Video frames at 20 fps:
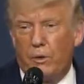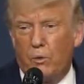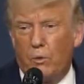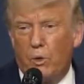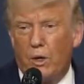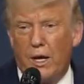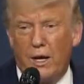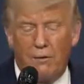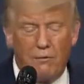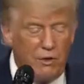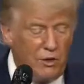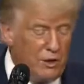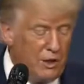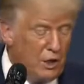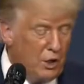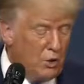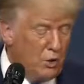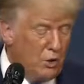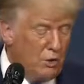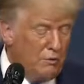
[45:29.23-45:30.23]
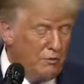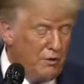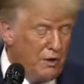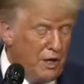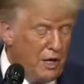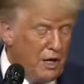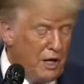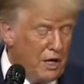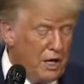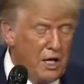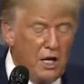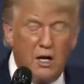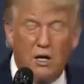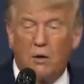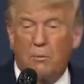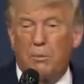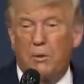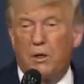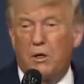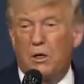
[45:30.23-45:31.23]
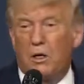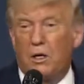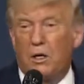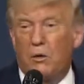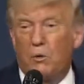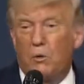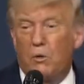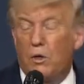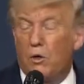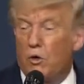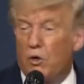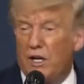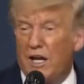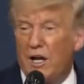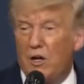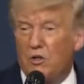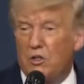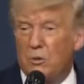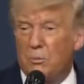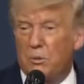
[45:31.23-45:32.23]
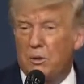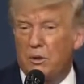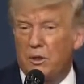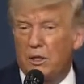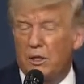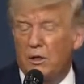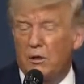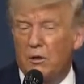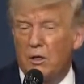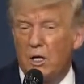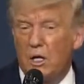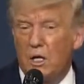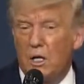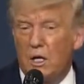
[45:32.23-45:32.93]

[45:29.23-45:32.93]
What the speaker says: we have a thing called VA accountability. They're accountable now.